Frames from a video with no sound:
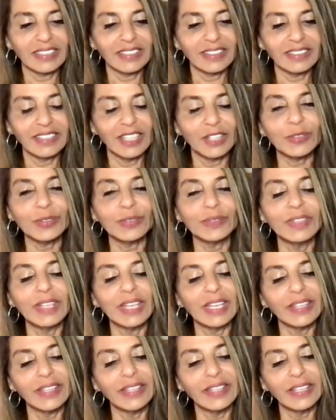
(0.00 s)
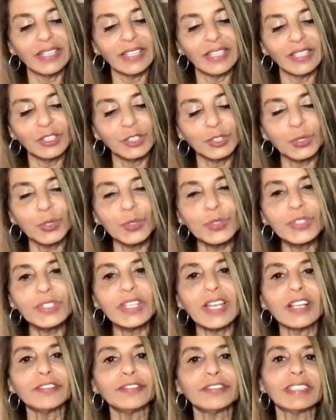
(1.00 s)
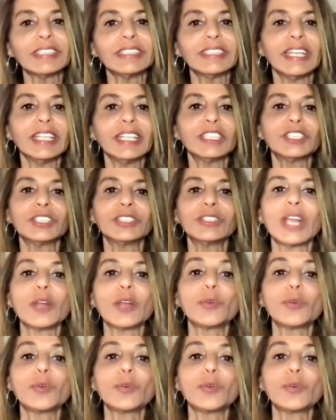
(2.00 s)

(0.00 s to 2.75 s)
The true self and nature are